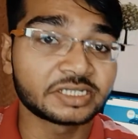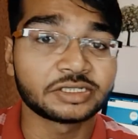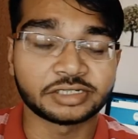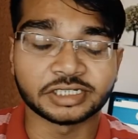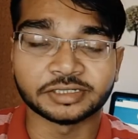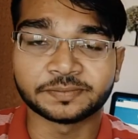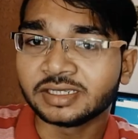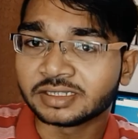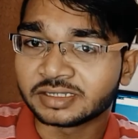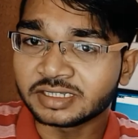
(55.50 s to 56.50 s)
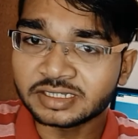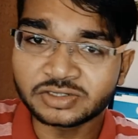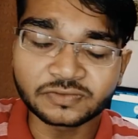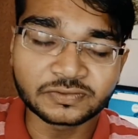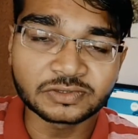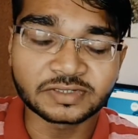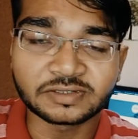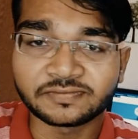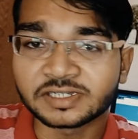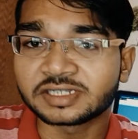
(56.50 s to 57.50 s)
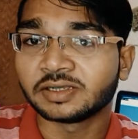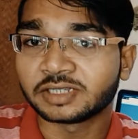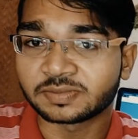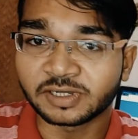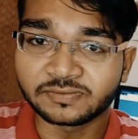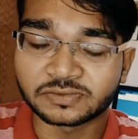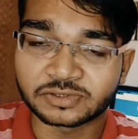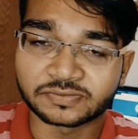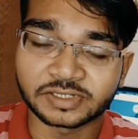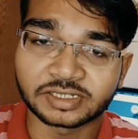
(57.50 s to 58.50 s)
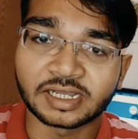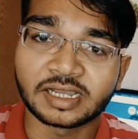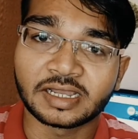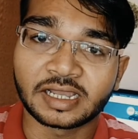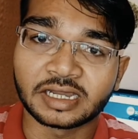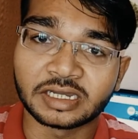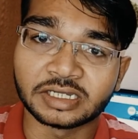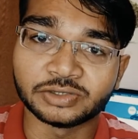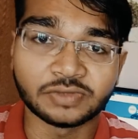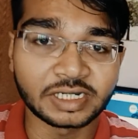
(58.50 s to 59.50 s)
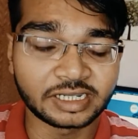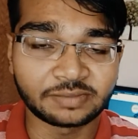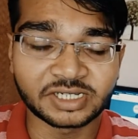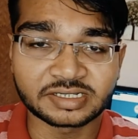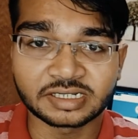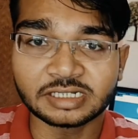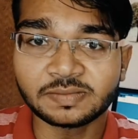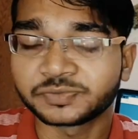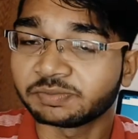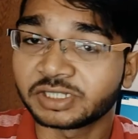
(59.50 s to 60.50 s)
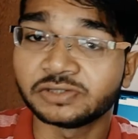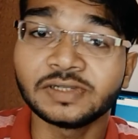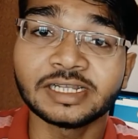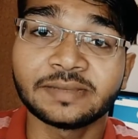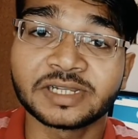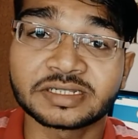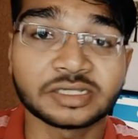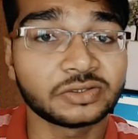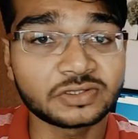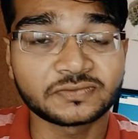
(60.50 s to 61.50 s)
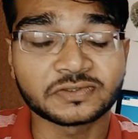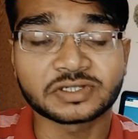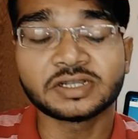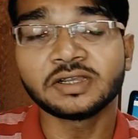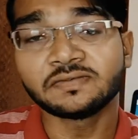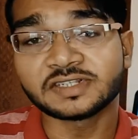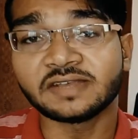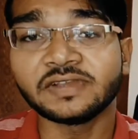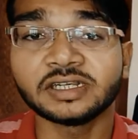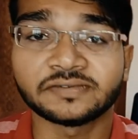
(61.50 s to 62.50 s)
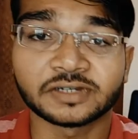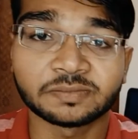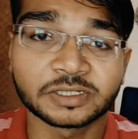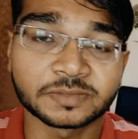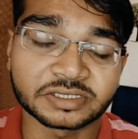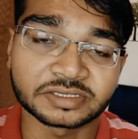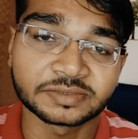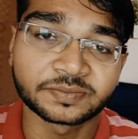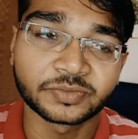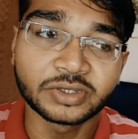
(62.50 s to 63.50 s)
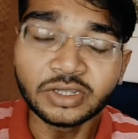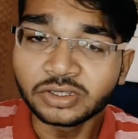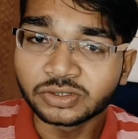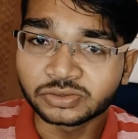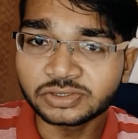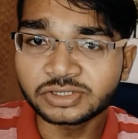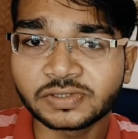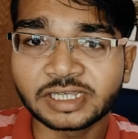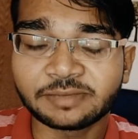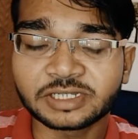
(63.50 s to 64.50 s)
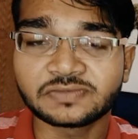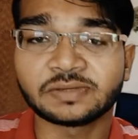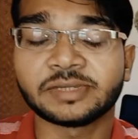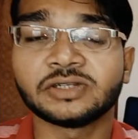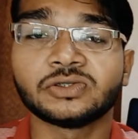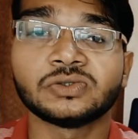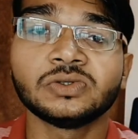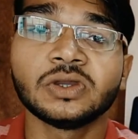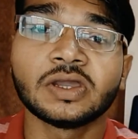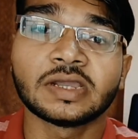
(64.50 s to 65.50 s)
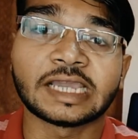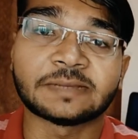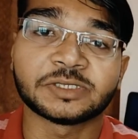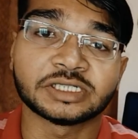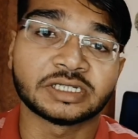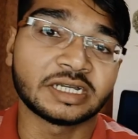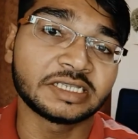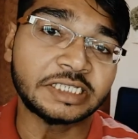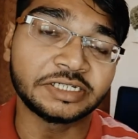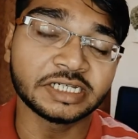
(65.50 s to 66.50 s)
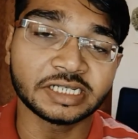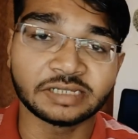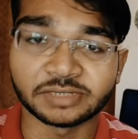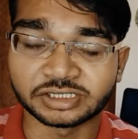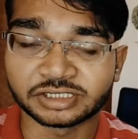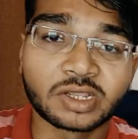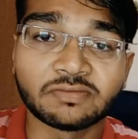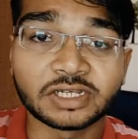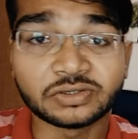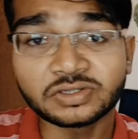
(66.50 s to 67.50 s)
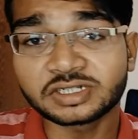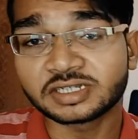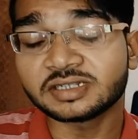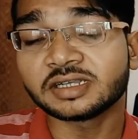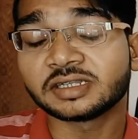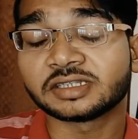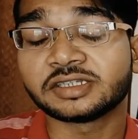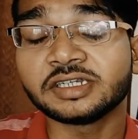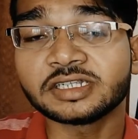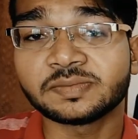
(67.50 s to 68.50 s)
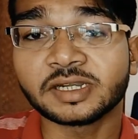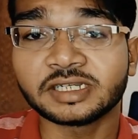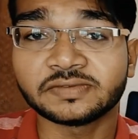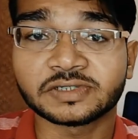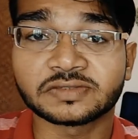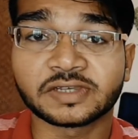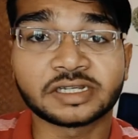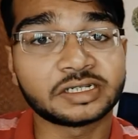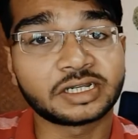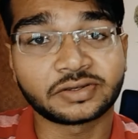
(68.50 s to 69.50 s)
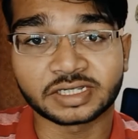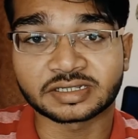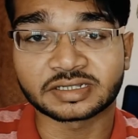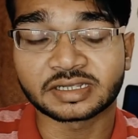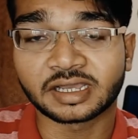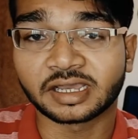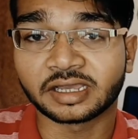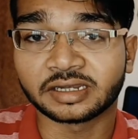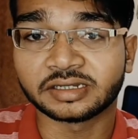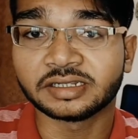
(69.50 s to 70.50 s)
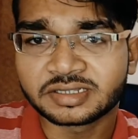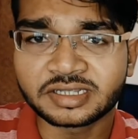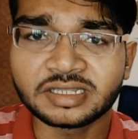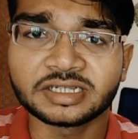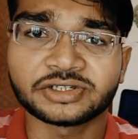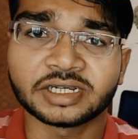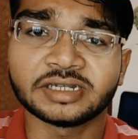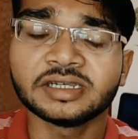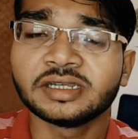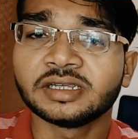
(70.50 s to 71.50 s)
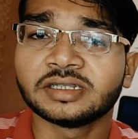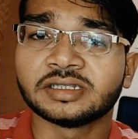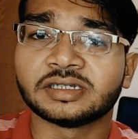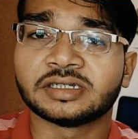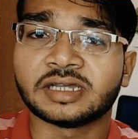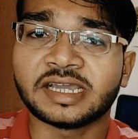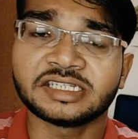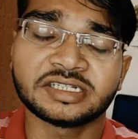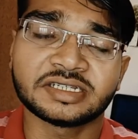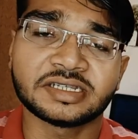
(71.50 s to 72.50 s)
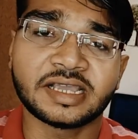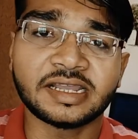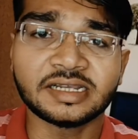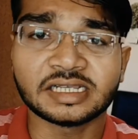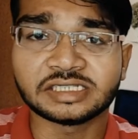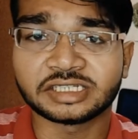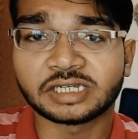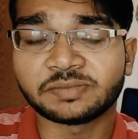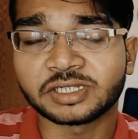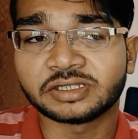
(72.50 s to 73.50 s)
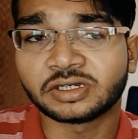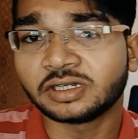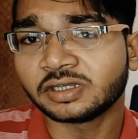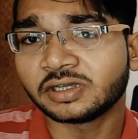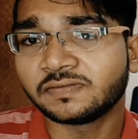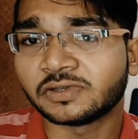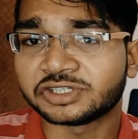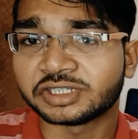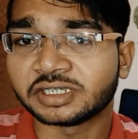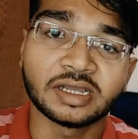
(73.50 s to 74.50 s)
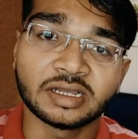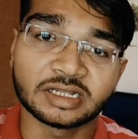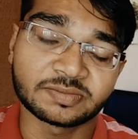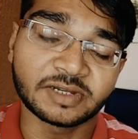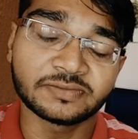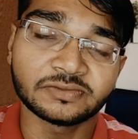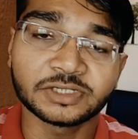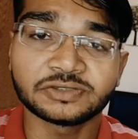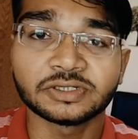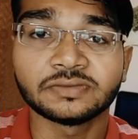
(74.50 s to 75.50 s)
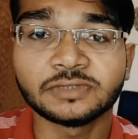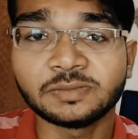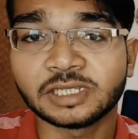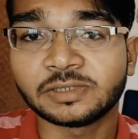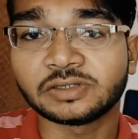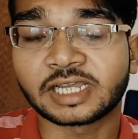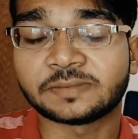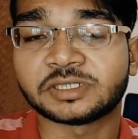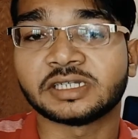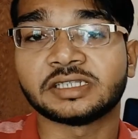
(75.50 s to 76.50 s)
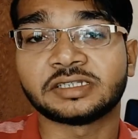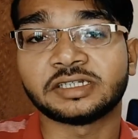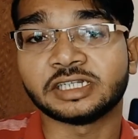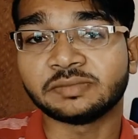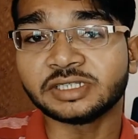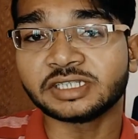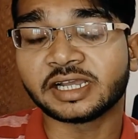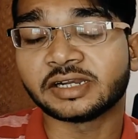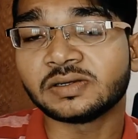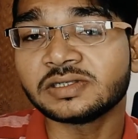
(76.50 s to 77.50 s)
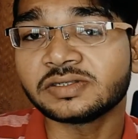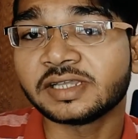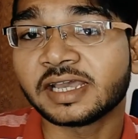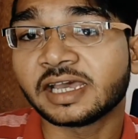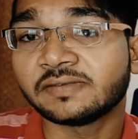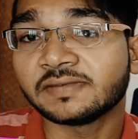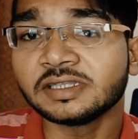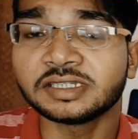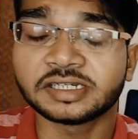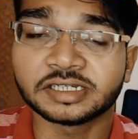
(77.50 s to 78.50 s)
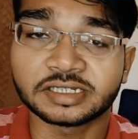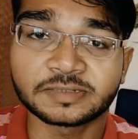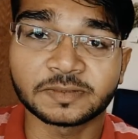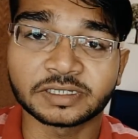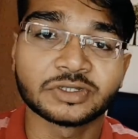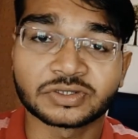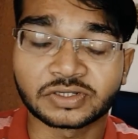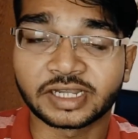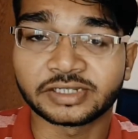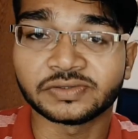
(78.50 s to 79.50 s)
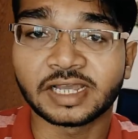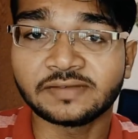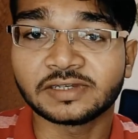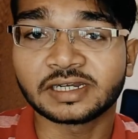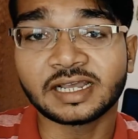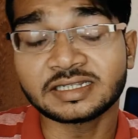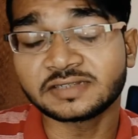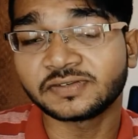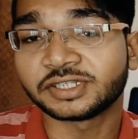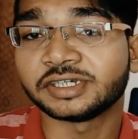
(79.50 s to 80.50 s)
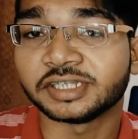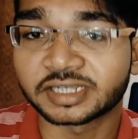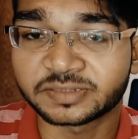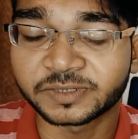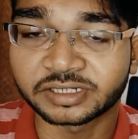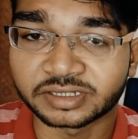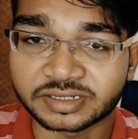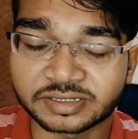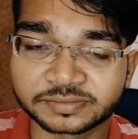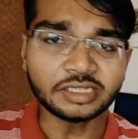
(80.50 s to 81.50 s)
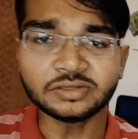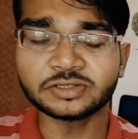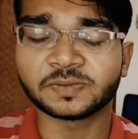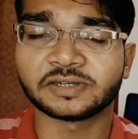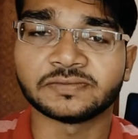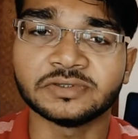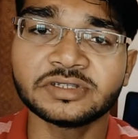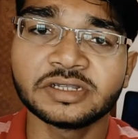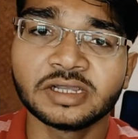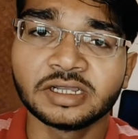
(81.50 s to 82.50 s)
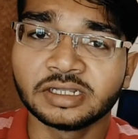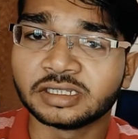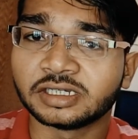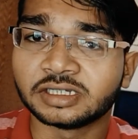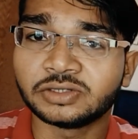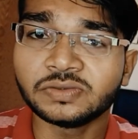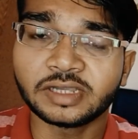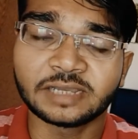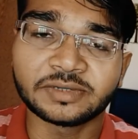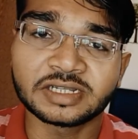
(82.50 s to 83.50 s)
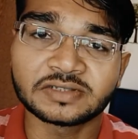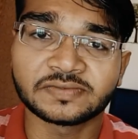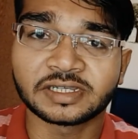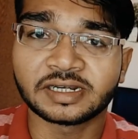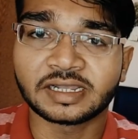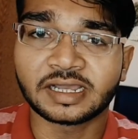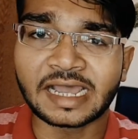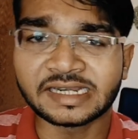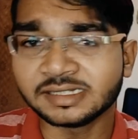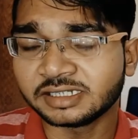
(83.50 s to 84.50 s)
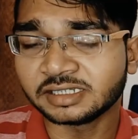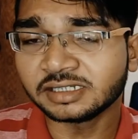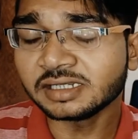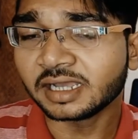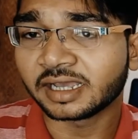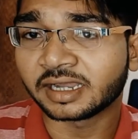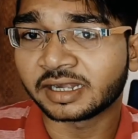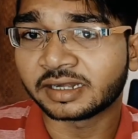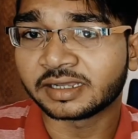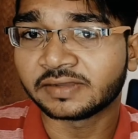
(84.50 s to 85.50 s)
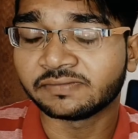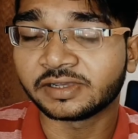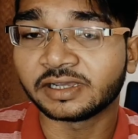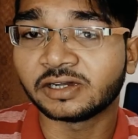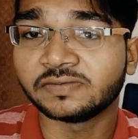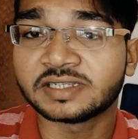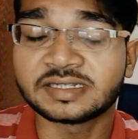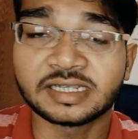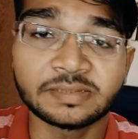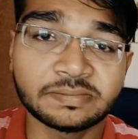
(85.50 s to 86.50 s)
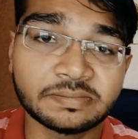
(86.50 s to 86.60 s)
3D. These two phones were the first smartphones with a dual camera setup, but the dual cameras in those phones was having a different purpose. Those cameras were meant to capture a 3D image. Well, in those days the 3D smart TVs were in craze, and seeing the trend, the HTC and LG company thought of launching a smartphone which would be able to capture a 3D image, and also they have a 3D display so that you have a glasses-free 3D experience. In those smartphones, the two cameras were identical and were of the same